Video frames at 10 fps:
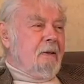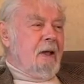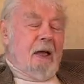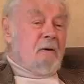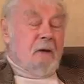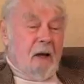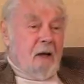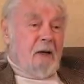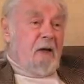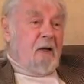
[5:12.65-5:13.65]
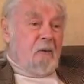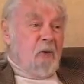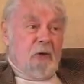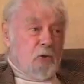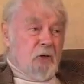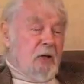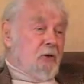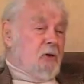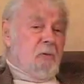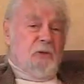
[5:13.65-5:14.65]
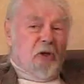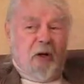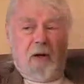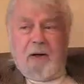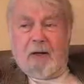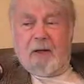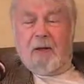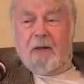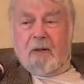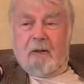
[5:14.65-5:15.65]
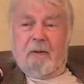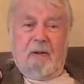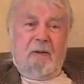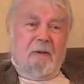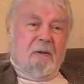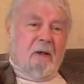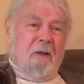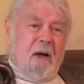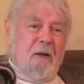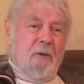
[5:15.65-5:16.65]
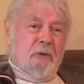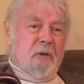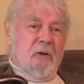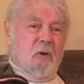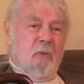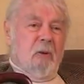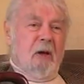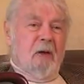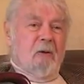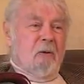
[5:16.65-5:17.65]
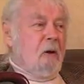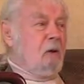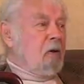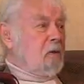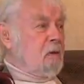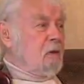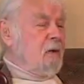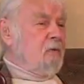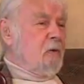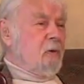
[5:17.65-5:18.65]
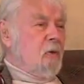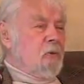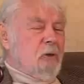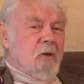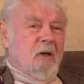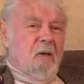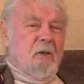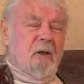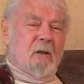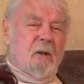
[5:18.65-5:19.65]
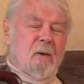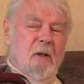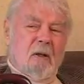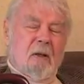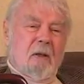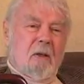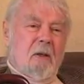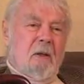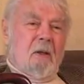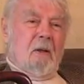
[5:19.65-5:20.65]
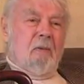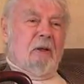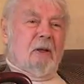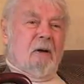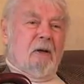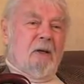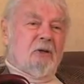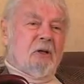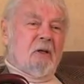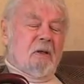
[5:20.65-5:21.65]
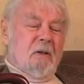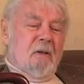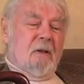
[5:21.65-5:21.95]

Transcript: the Anunnaki, and we use that term generically, you know, I use it to apply to all the different groups that are coming and going. But there is an